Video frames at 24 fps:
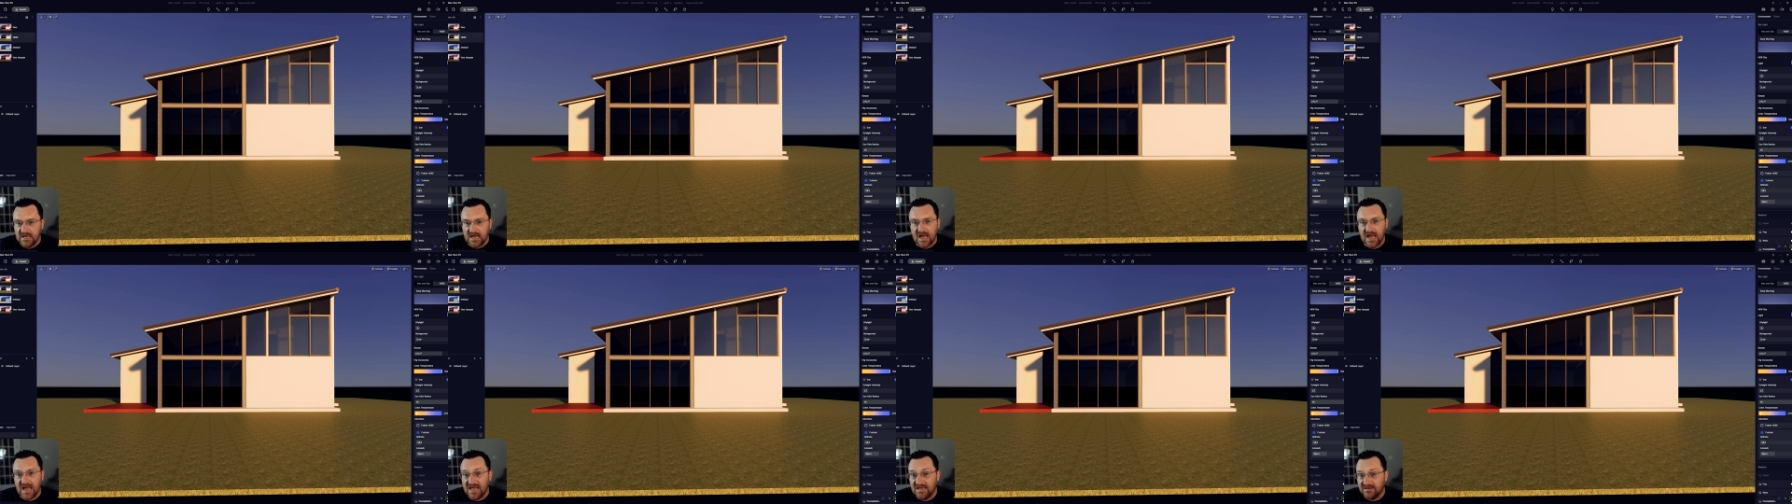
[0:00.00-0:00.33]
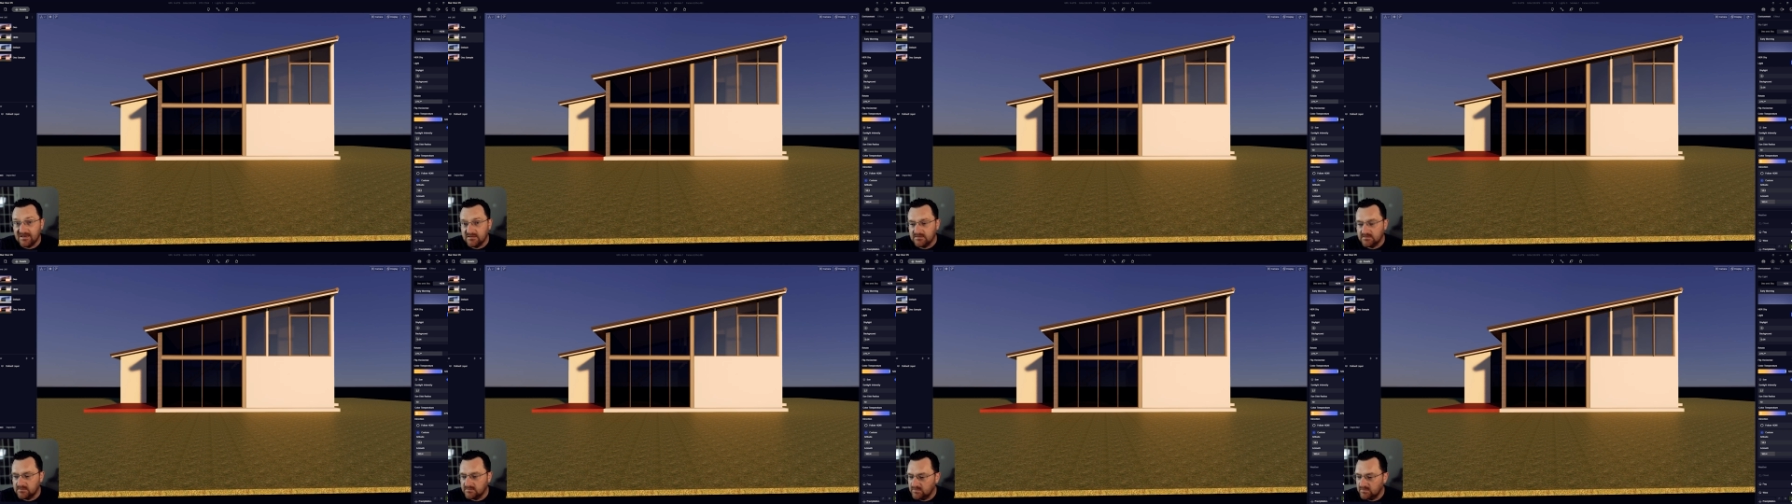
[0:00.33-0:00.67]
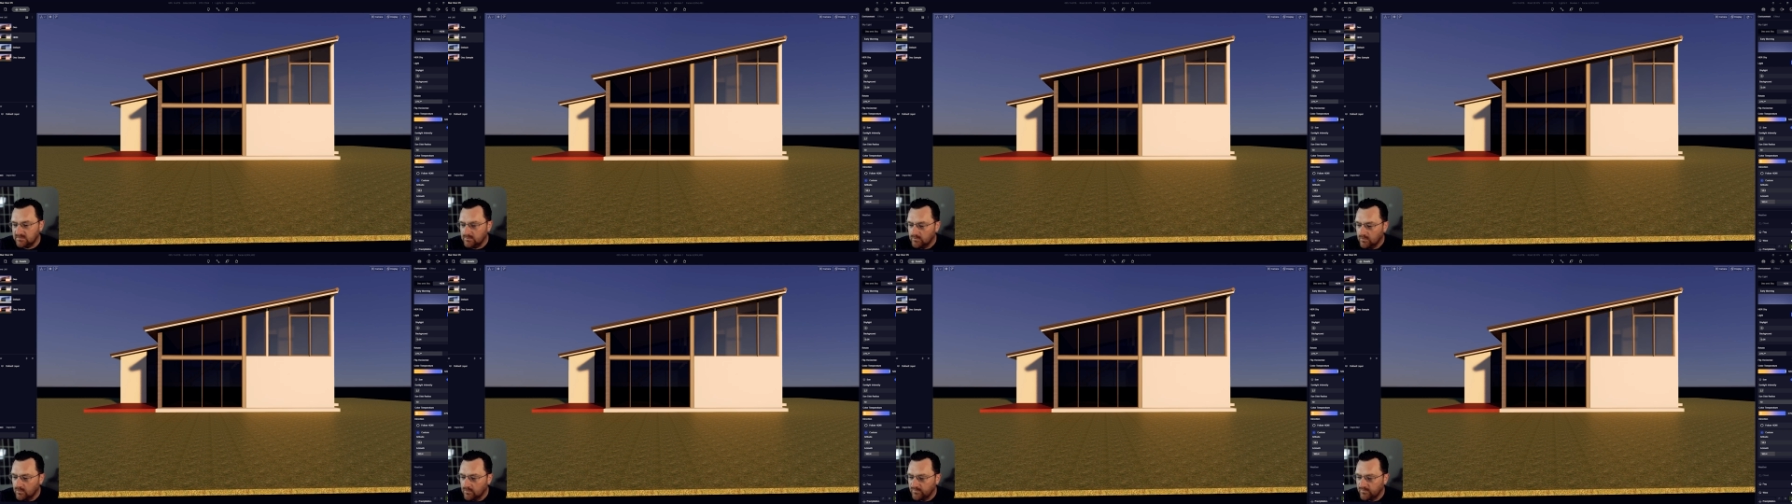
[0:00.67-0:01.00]
and
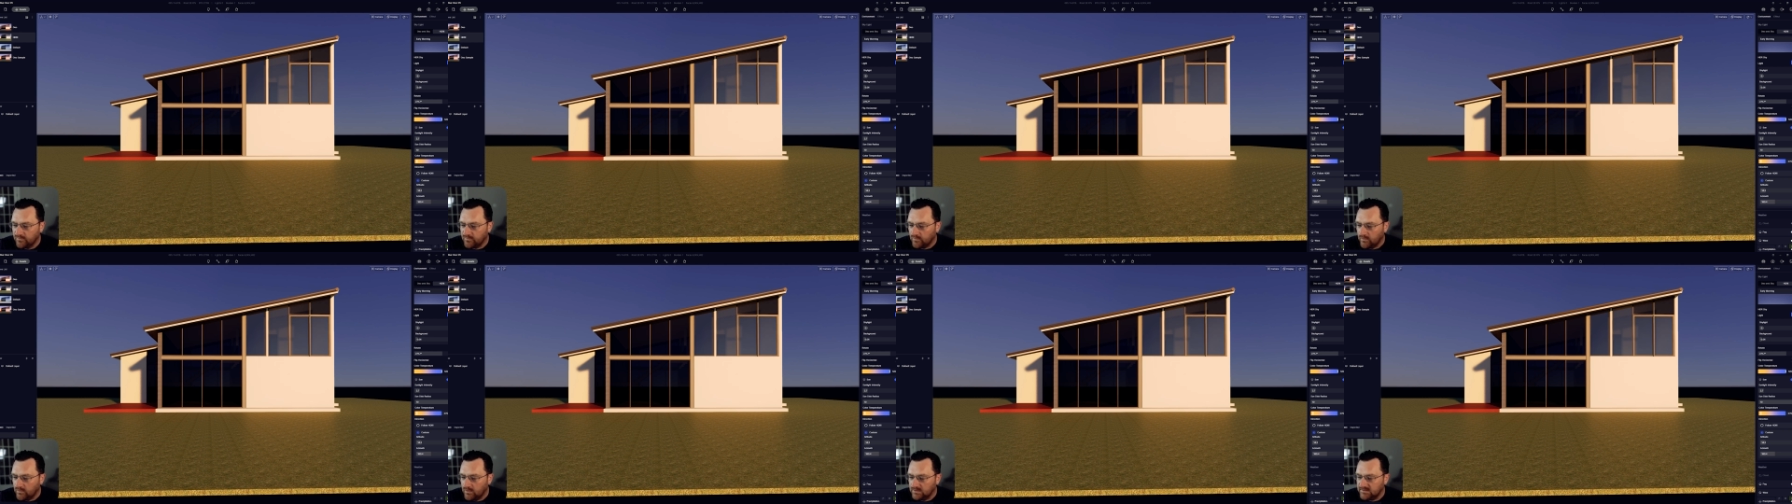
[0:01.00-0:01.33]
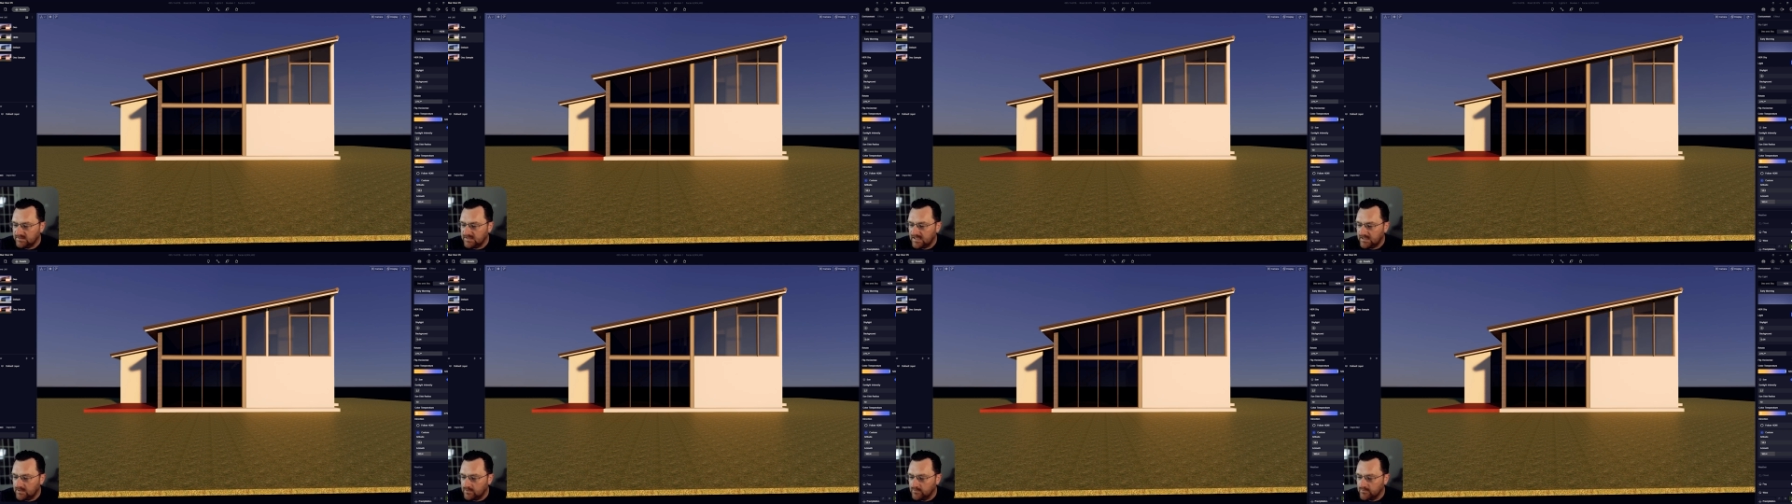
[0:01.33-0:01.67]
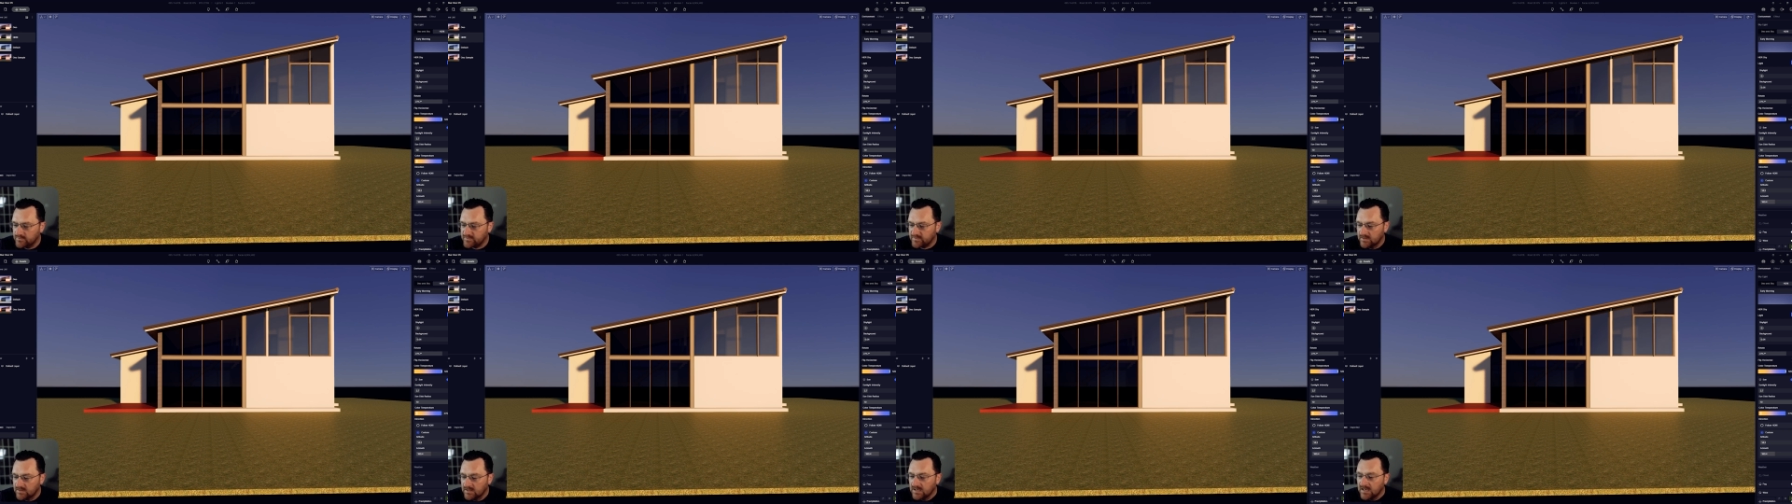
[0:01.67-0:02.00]
the overall
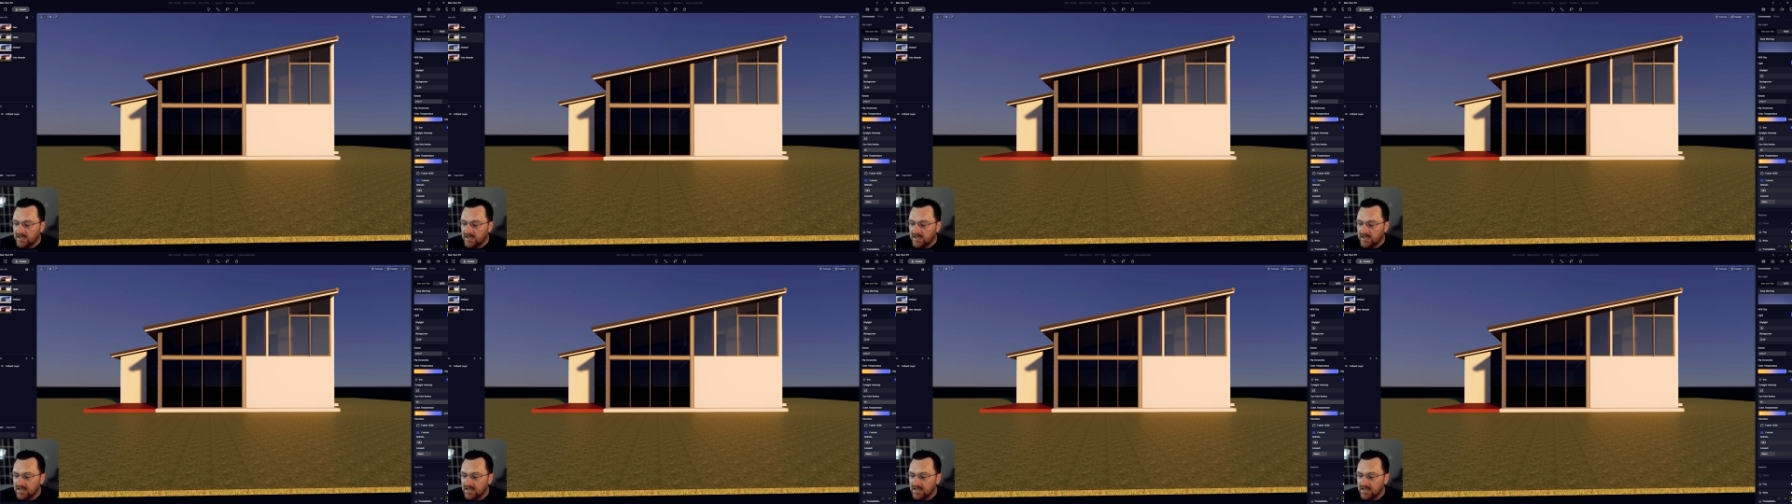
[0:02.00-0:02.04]
yellows.